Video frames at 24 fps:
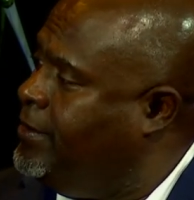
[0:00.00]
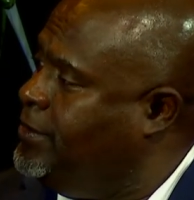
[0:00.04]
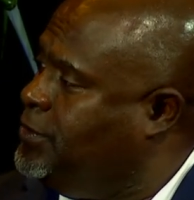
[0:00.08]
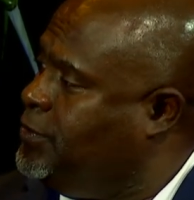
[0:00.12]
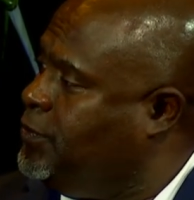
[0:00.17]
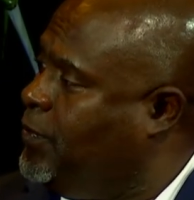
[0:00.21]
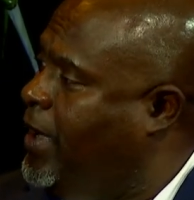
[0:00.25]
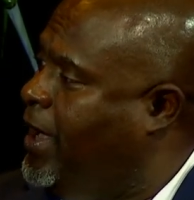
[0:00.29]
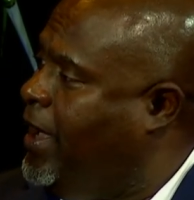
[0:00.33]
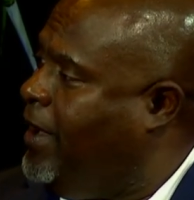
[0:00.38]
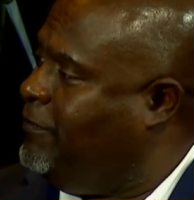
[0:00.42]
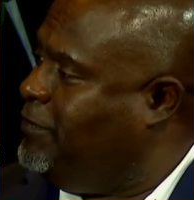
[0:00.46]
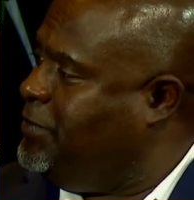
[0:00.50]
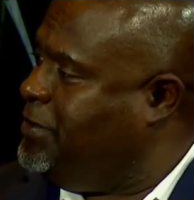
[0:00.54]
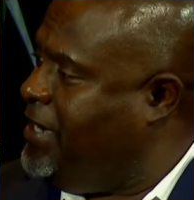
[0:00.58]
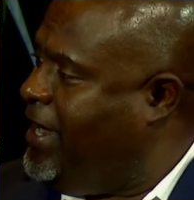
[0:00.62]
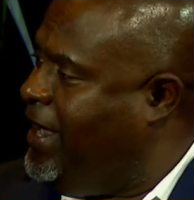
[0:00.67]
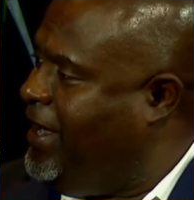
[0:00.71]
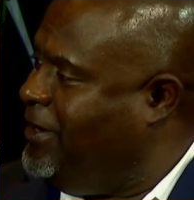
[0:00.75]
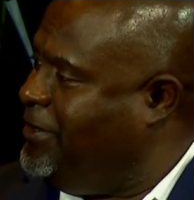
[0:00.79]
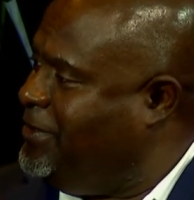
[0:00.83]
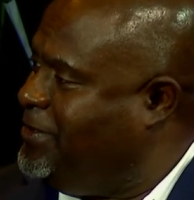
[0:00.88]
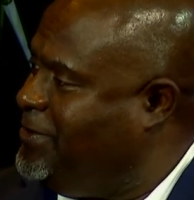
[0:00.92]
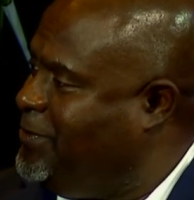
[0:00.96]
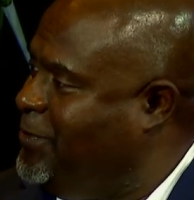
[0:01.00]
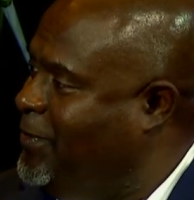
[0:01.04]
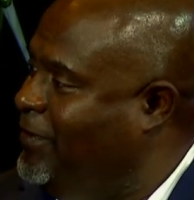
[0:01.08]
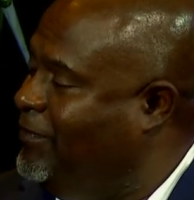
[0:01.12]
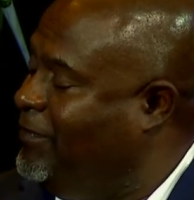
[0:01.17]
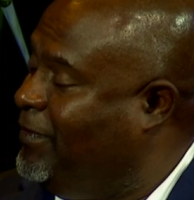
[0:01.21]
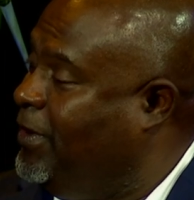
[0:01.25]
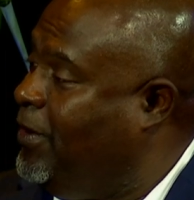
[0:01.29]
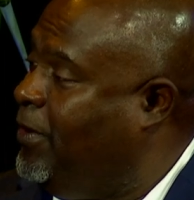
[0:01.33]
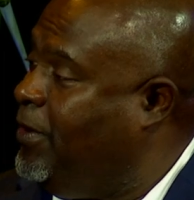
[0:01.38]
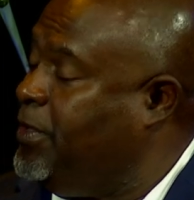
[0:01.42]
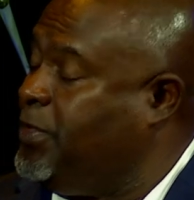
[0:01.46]
drive change.
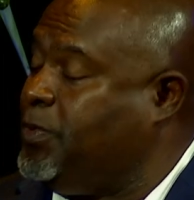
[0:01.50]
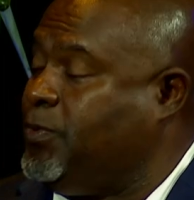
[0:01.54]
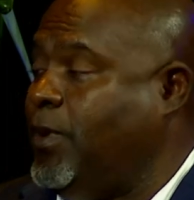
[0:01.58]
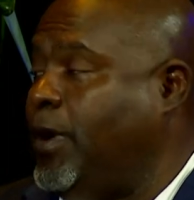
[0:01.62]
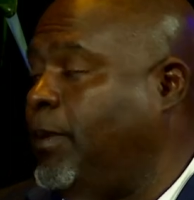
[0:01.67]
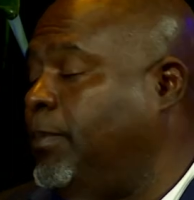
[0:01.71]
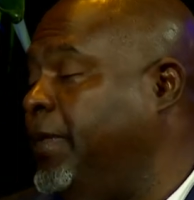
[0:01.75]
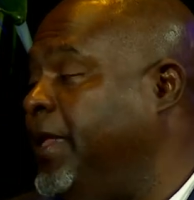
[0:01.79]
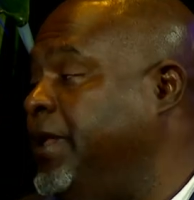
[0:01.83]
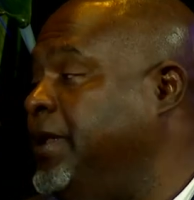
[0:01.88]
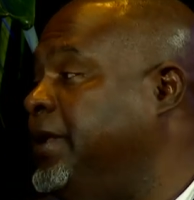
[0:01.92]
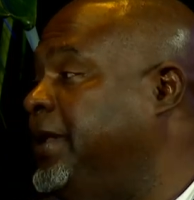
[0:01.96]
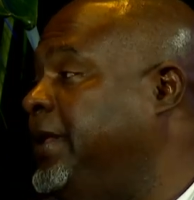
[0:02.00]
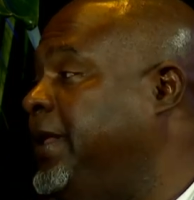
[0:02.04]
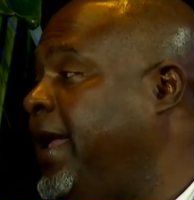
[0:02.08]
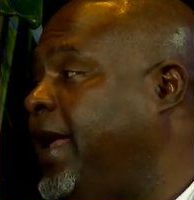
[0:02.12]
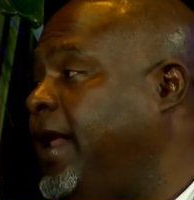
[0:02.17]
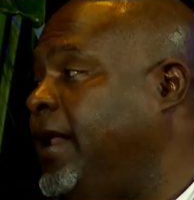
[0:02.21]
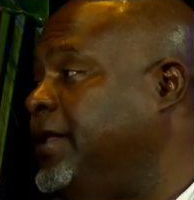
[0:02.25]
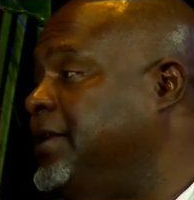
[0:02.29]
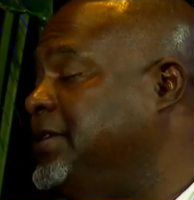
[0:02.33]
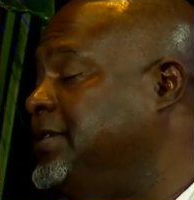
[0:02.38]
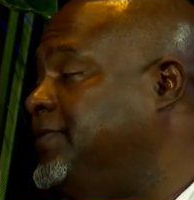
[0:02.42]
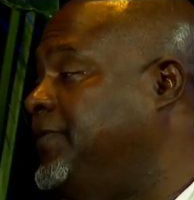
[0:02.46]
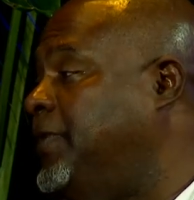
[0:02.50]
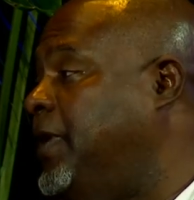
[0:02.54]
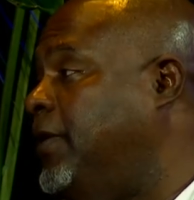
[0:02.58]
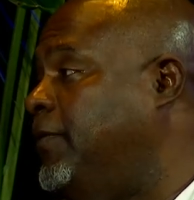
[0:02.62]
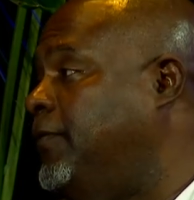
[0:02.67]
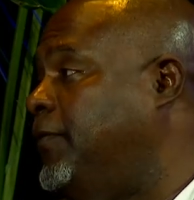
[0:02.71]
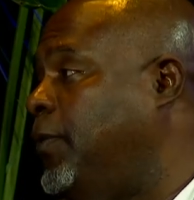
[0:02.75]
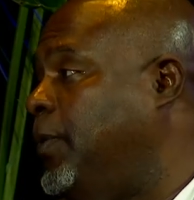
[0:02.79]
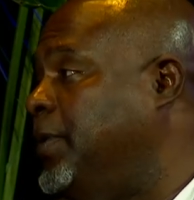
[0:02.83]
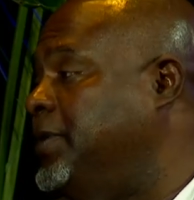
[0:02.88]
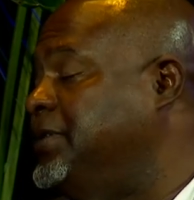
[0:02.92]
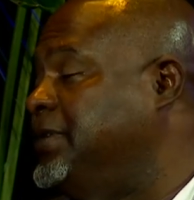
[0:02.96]
We've learned through our Blended Catalyst
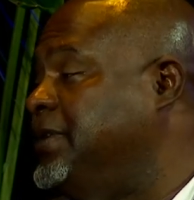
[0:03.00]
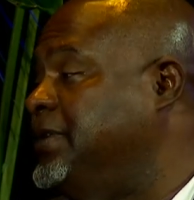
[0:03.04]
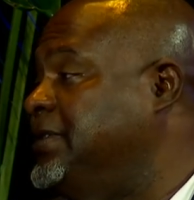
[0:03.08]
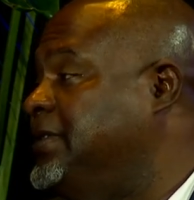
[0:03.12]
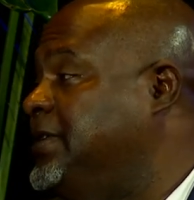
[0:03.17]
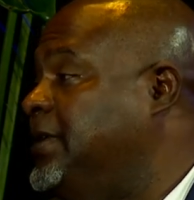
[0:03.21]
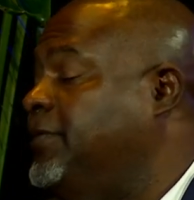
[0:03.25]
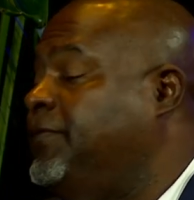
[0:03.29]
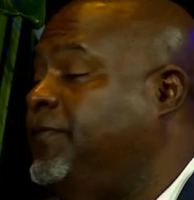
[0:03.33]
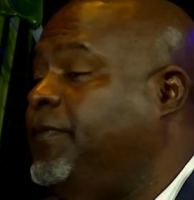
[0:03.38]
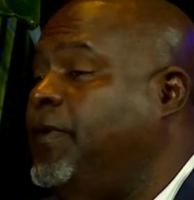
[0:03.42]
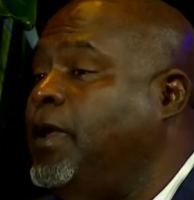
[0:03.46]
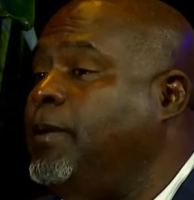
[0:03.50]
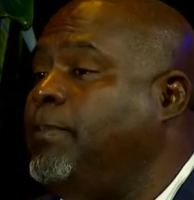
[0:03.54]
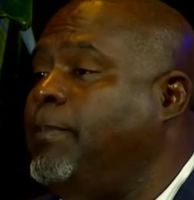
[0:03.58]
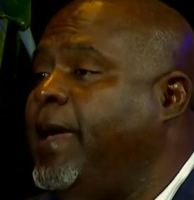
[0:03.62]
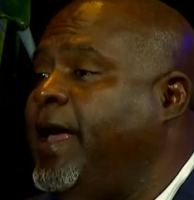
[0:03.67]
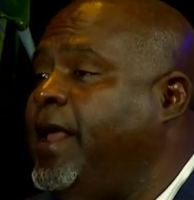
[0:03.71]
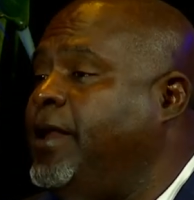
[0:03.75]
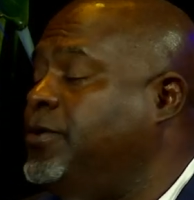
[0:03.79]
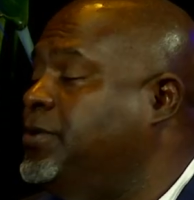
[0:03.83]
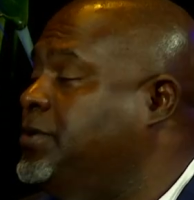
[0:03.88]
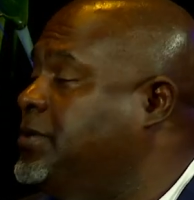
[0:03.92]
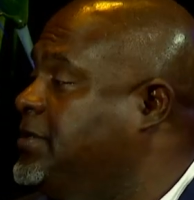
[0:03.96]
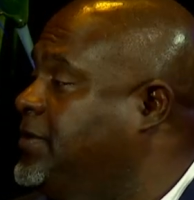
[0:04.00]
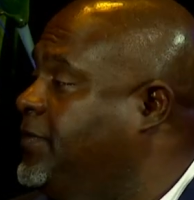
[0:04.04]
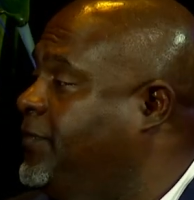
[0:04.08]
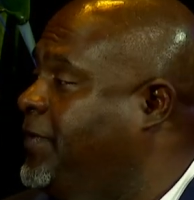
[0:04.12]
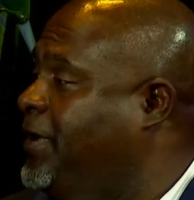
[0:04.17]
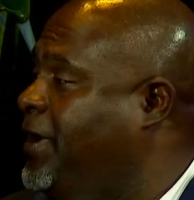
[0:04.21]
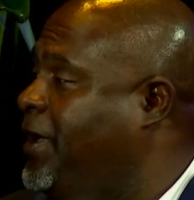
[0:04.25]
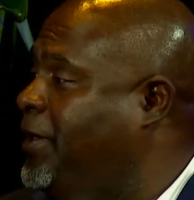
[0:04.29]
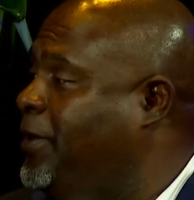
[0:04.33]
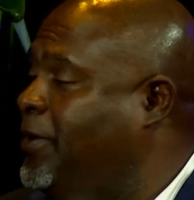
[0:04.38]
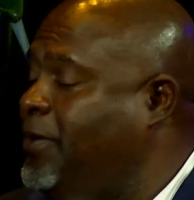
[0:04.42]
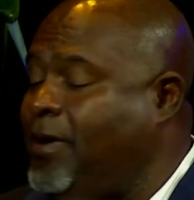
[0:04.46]
Fund, for instance, that fund managers of
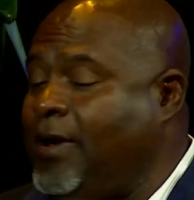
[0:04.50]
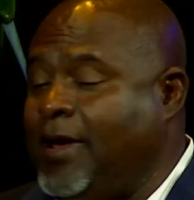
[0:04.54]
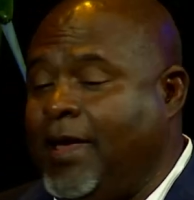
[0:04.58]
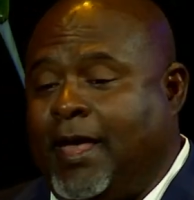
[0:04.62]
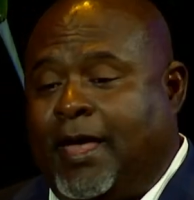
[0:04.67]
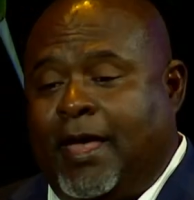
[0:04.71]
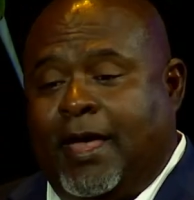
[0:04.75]
color